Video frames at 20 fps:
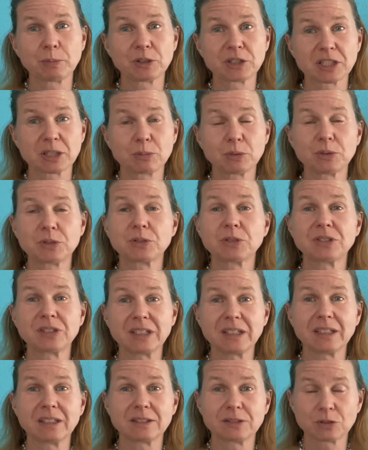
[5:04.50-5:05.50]
possible
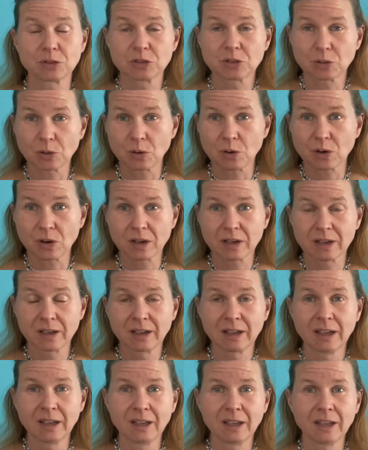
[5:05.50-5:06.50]
to talk
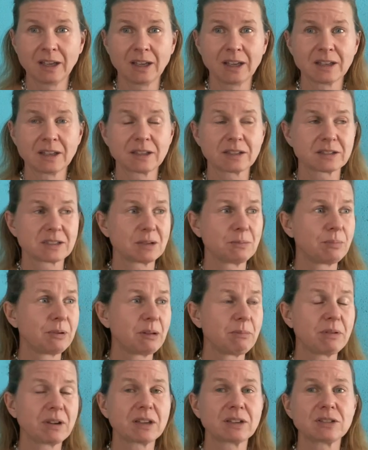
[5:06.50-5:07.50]
simply
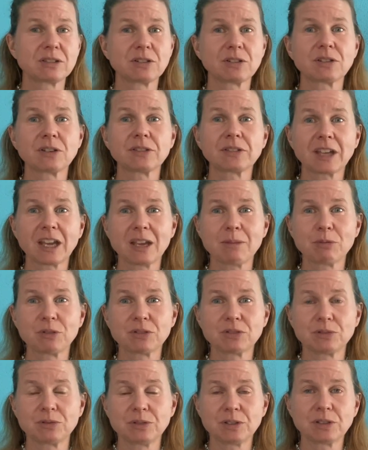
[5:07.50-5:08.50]
because you're not able
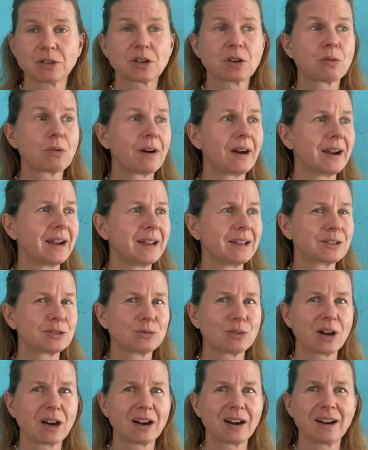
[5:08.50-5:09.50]
to, you're crying
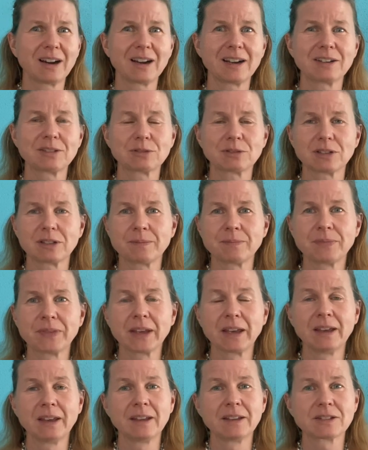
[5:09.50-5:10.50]
too hard. Or
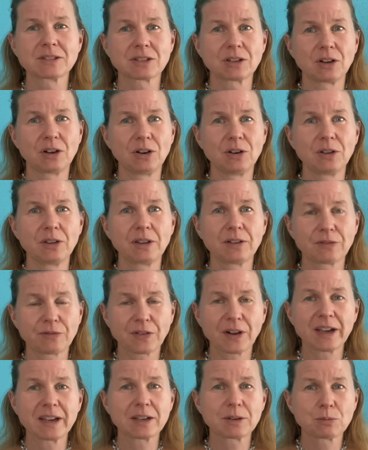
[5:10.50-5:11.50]
so
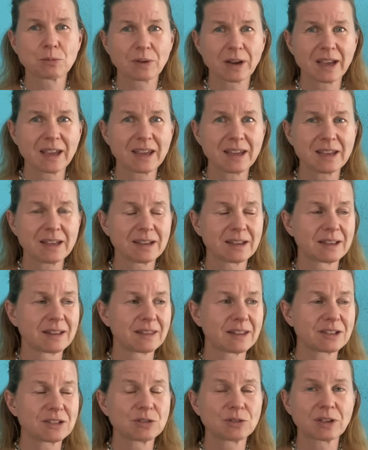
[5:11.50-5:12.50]
find a way
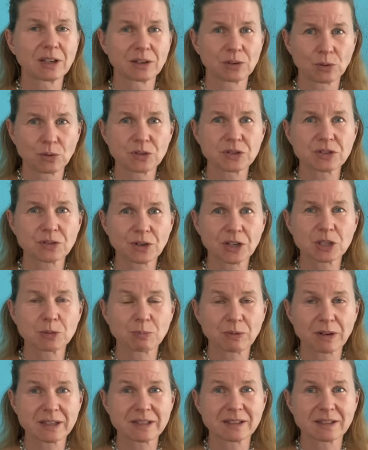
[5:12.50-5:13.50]
that you can also
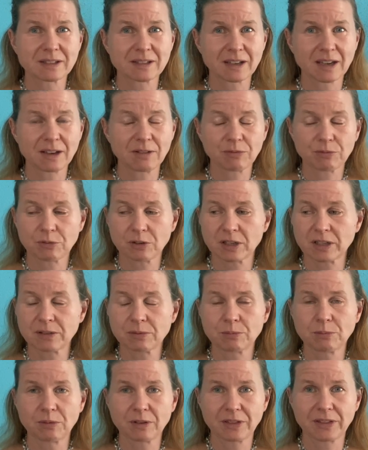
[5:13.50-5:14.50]
express a safe word
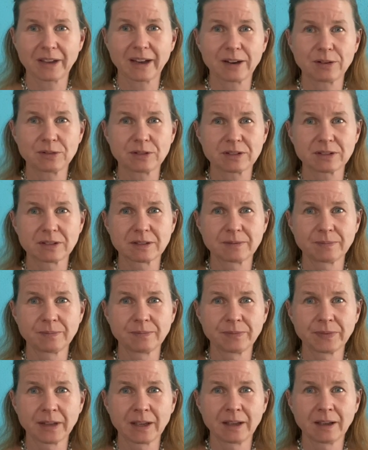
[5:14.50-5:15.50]
without
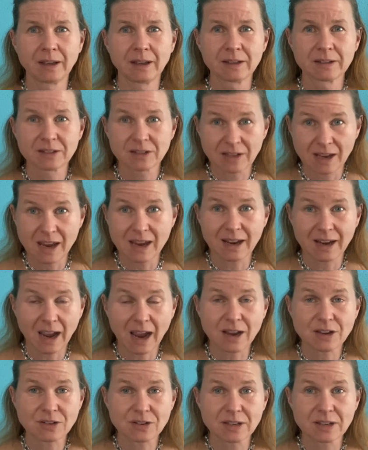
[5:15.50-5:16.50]
saying
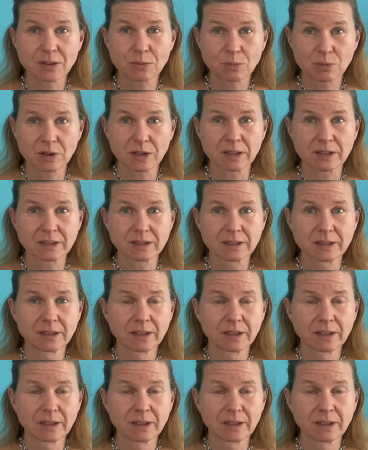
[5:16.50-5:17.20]
actually the word.